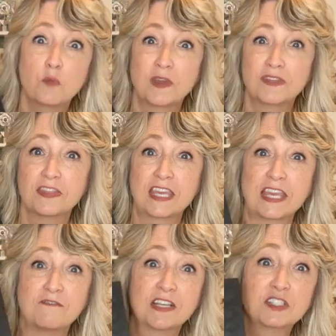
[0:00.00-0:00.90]
with
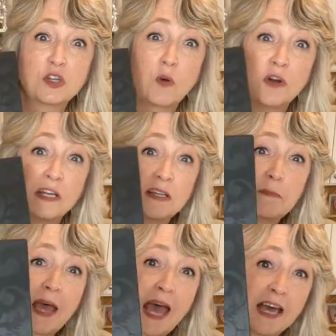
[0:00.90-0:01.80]
the
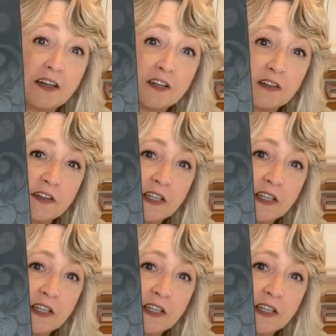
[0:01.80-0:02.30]
Victorian pattern.